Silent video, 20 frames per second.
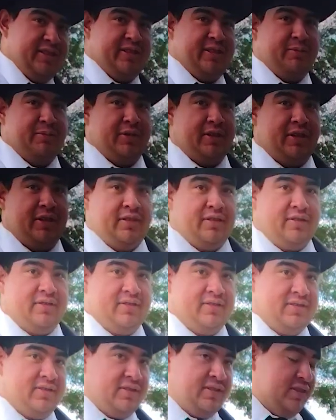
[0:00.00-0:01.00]
doing, buddy?
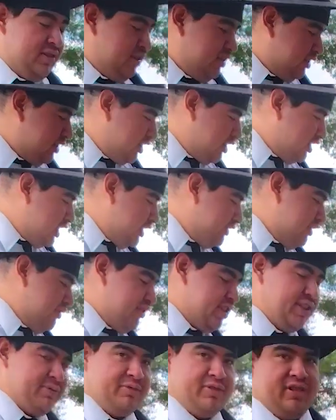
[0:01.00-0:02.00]
You're not
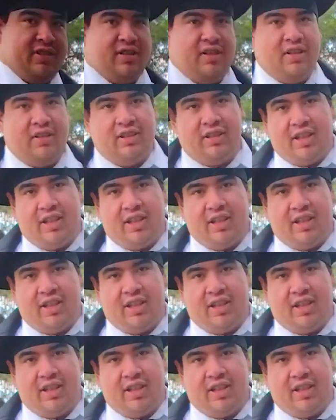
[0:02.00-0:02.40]
even visible on